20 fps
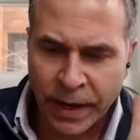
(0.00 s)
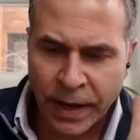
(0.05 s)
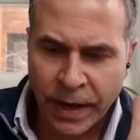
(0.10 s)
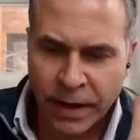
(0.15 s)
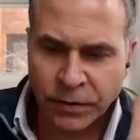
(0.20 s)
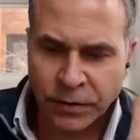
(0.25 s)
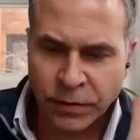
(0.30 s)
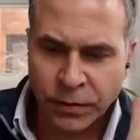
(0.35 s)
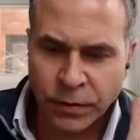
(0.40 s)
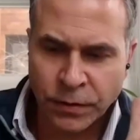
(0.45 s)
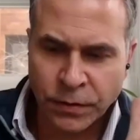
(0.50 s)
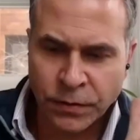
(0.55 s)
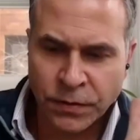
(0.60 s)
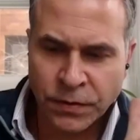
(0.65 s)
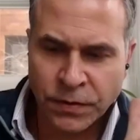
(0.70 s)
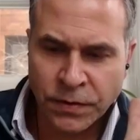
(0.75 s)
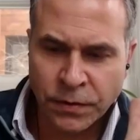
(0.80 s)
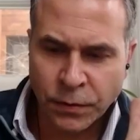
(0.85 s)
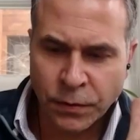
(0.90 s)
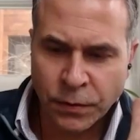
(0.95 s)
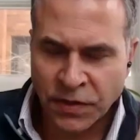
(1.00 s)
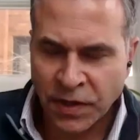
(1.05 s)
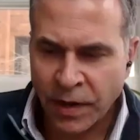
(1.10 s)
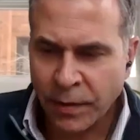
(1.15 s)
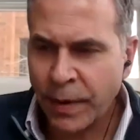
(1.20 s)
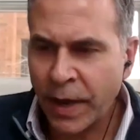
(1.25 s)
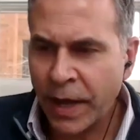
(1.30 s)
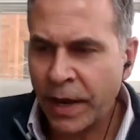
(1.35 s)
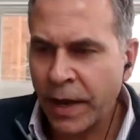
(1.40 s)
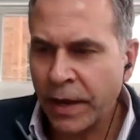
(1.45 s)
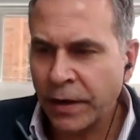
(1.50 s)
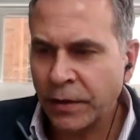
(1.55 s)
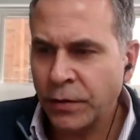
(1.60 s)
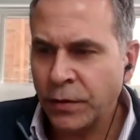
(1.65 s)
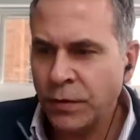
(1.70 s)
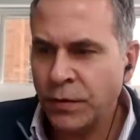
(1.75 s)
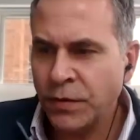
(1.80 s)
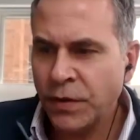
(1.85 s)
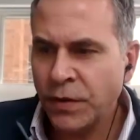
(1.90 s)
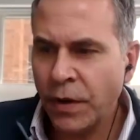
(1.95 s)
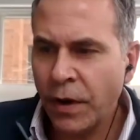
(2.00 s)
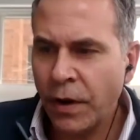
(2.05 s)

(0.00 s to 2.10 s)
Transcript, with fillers: actors or some bad actors